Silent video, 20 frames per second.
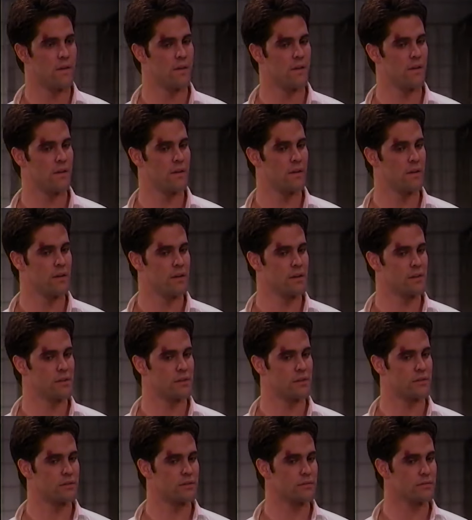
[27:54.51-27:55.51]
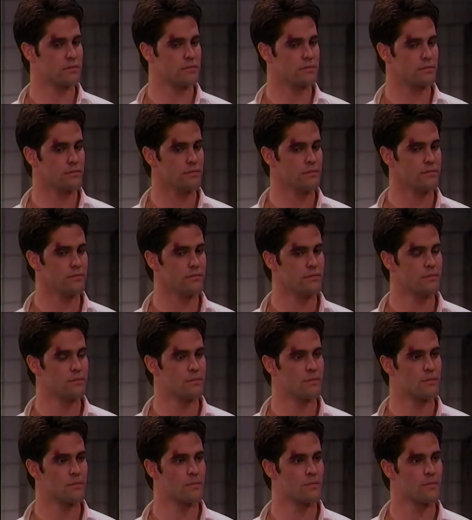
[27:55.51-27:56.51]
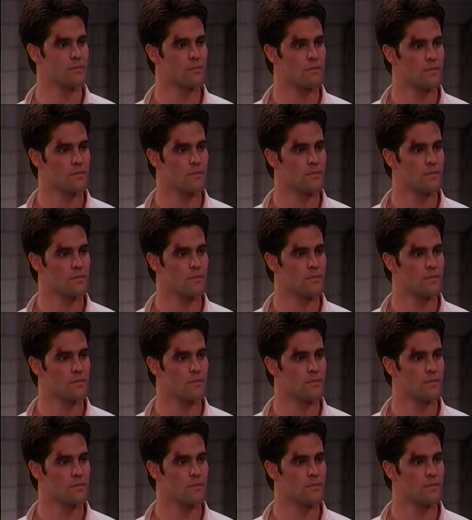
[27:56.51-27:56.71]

Nothing is said.